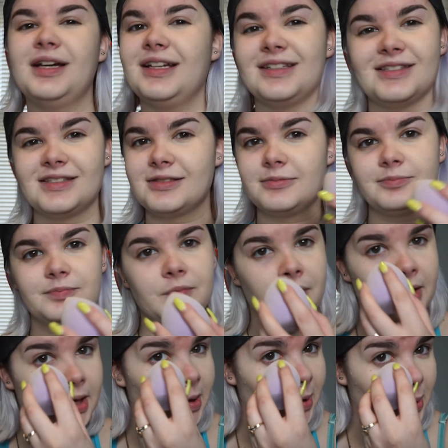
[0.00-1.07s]
It's
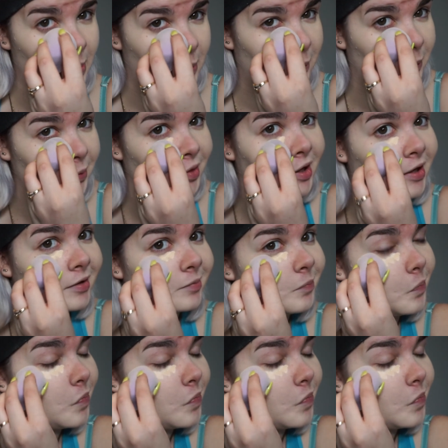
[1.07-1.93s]
a whole thing.